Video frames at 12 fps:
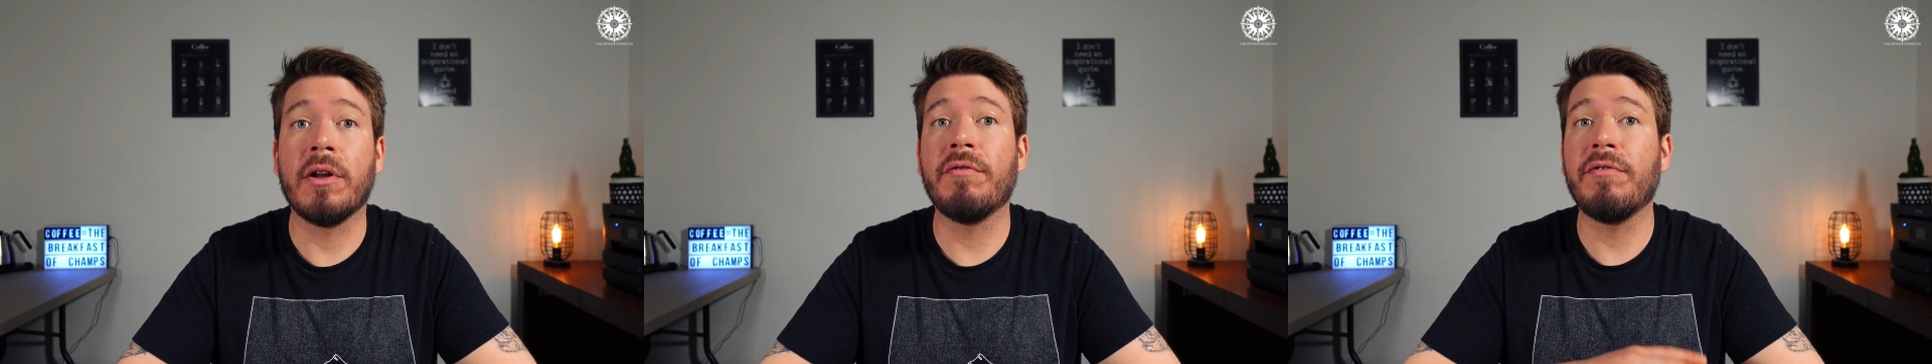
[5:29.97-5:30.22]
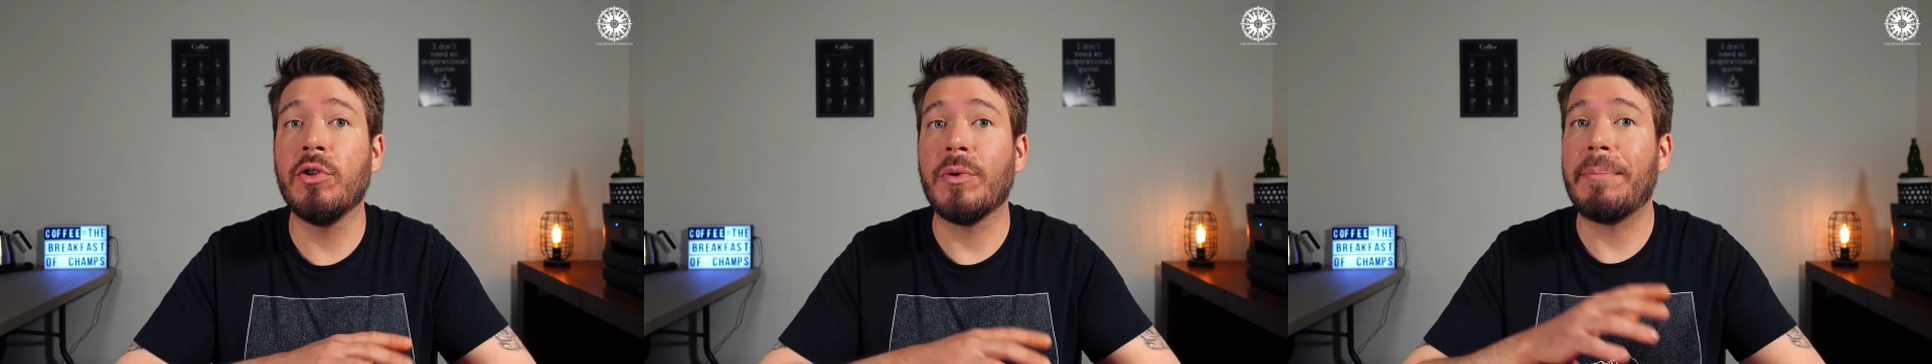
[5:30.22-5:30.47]
a
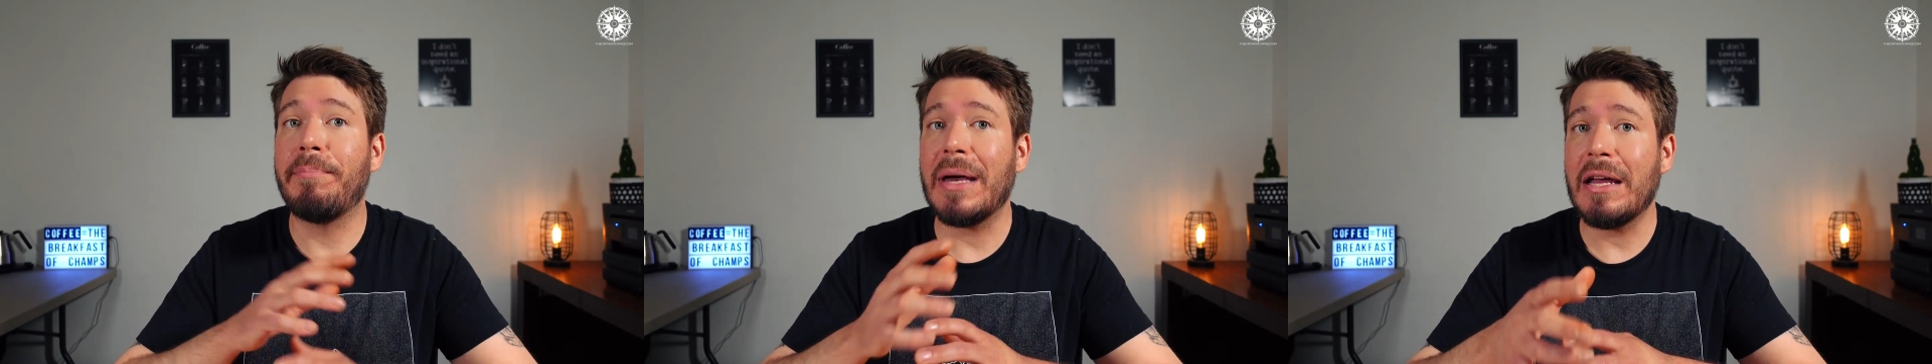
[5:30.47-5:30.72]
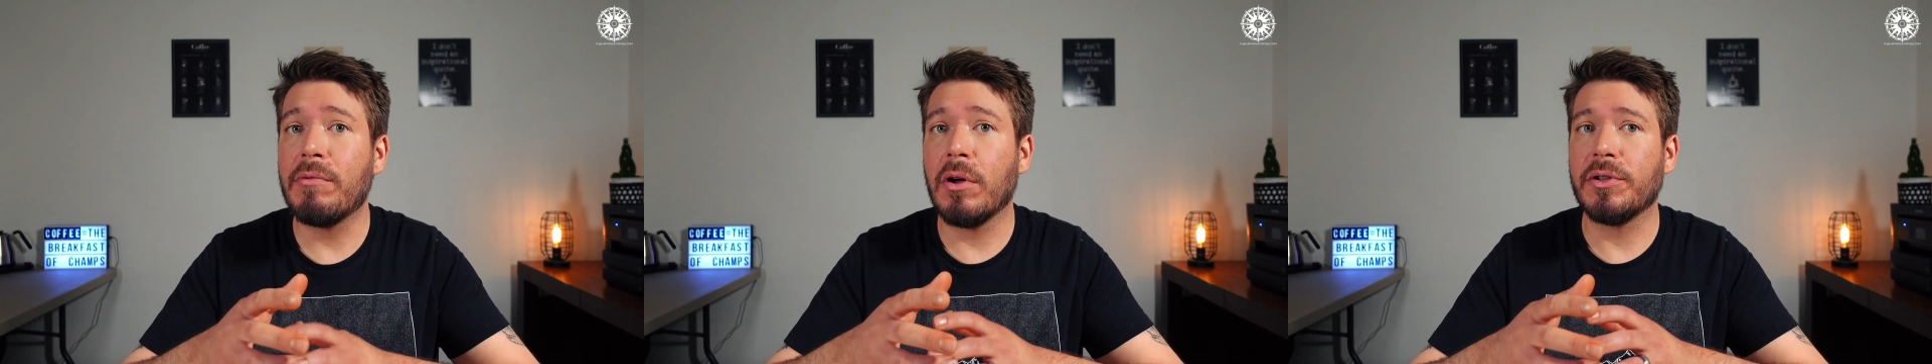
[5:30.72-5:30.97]
fluid
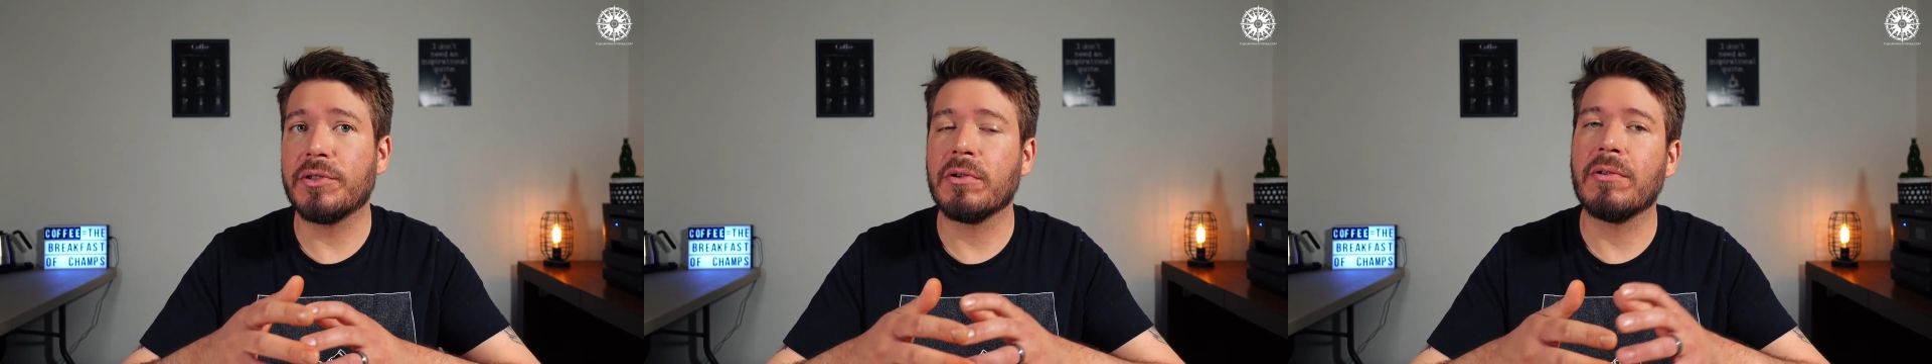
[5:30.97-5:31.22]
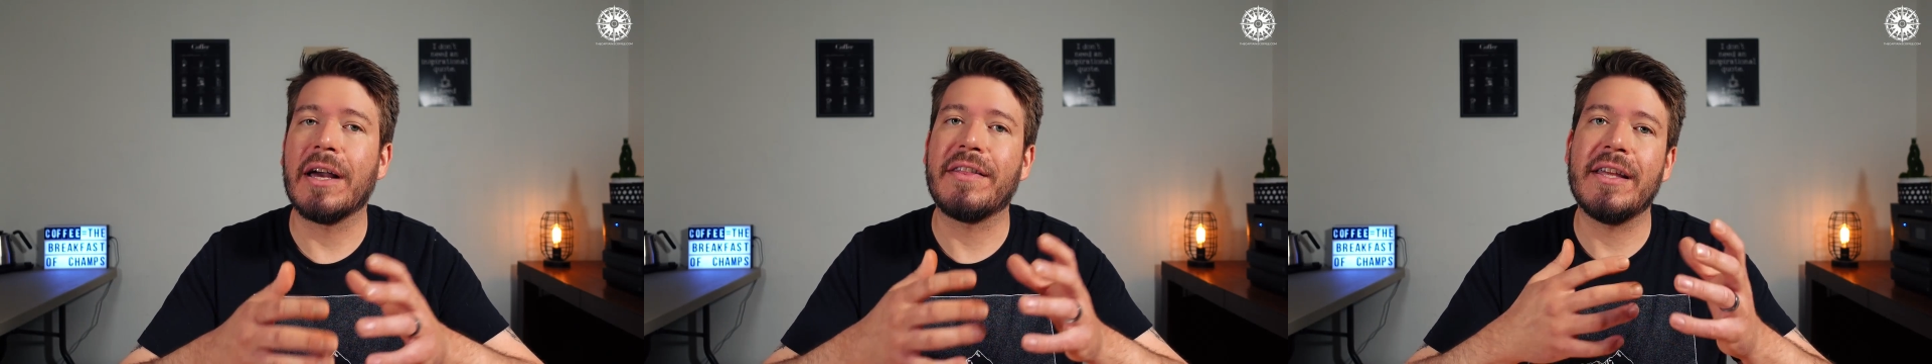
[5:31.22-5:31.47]
bed roaster
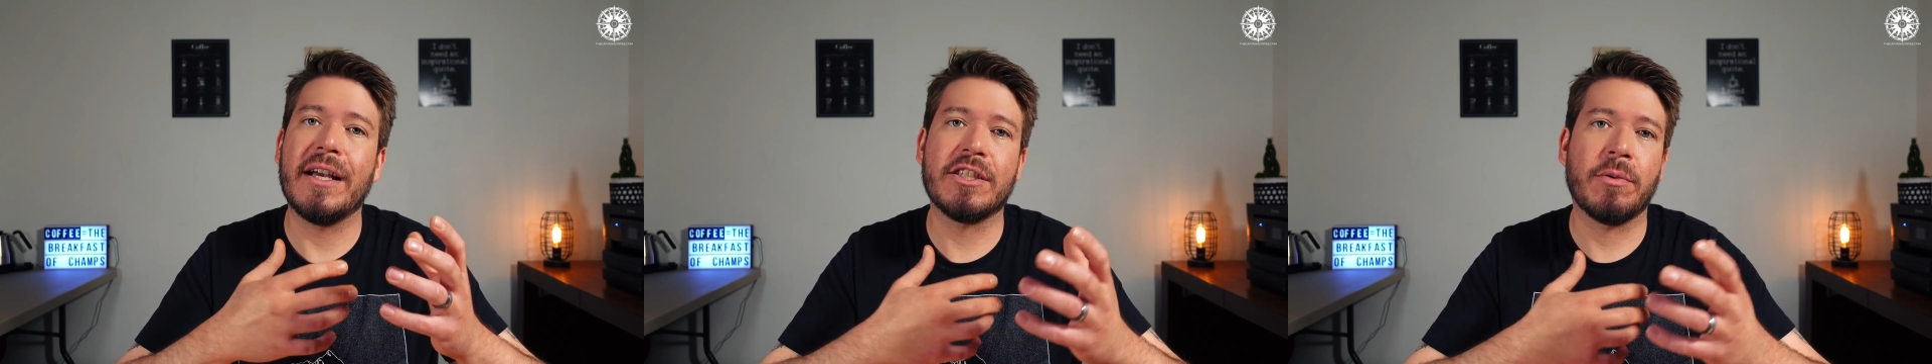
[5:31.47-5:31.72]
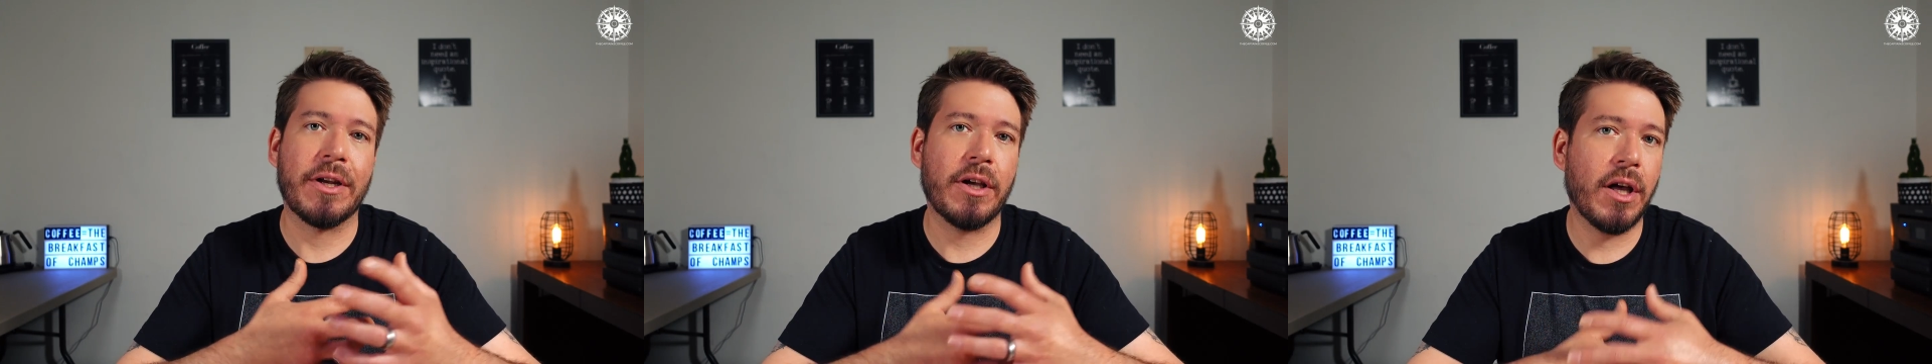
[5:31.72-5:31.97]
like the
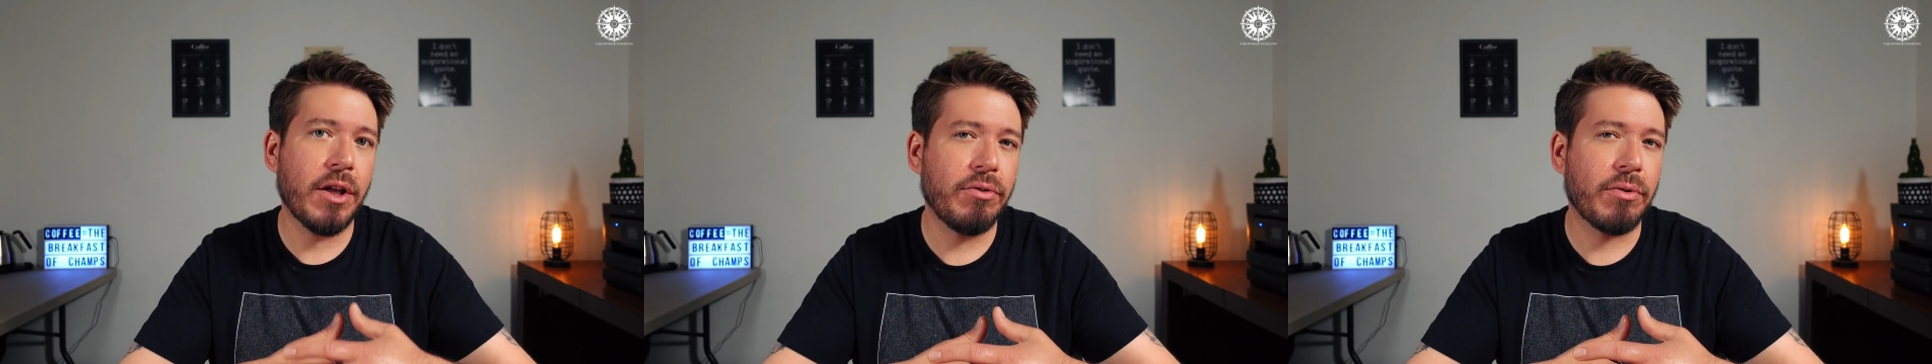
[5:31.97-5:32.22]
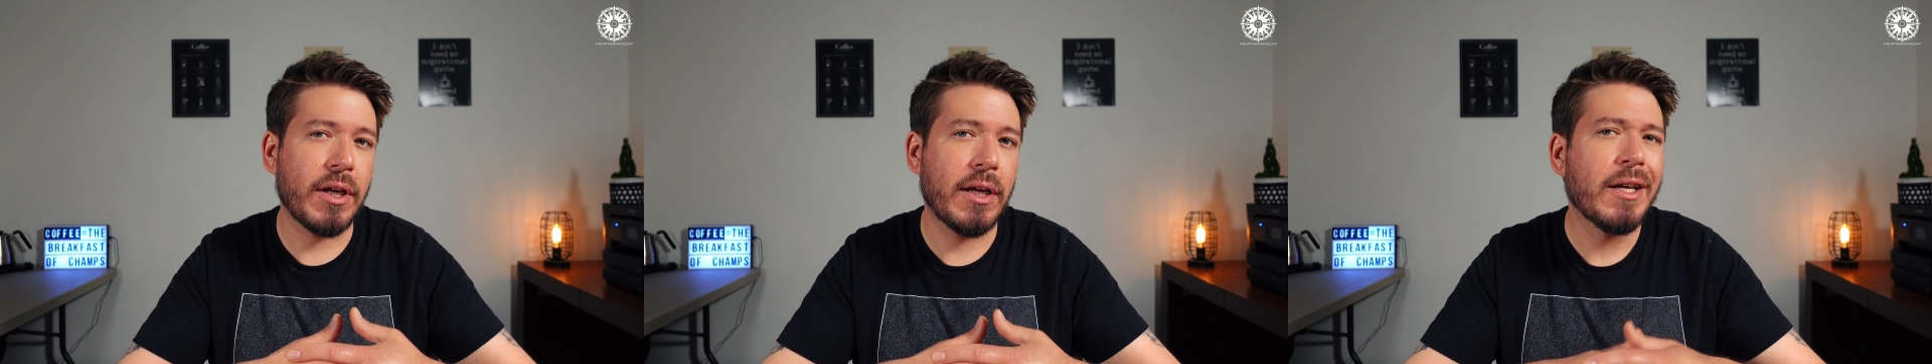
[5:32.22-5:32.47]

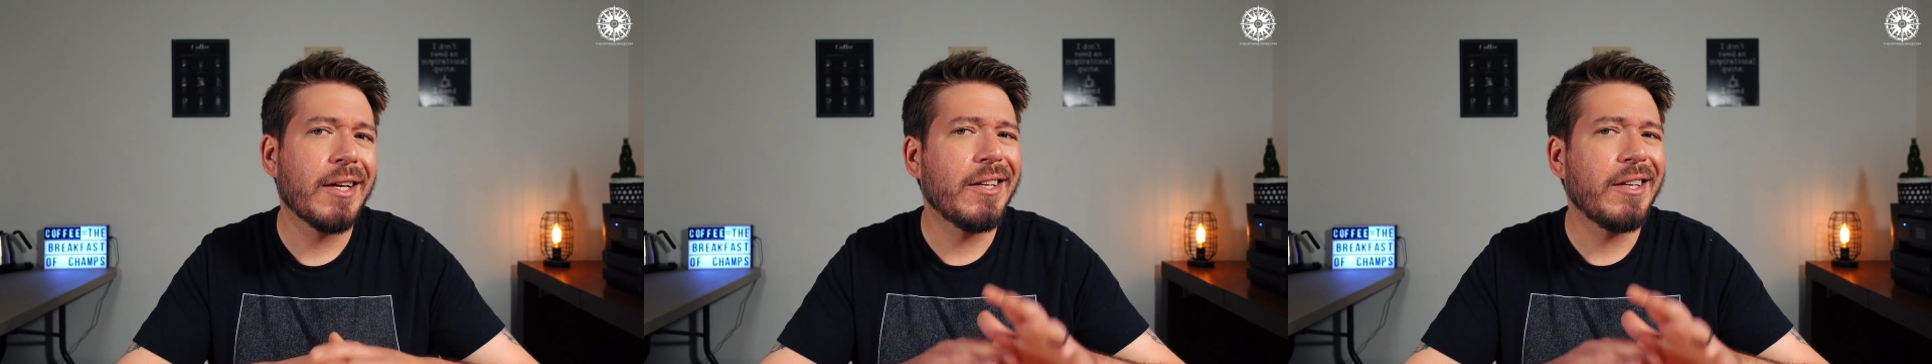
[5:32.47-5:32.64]
SR800,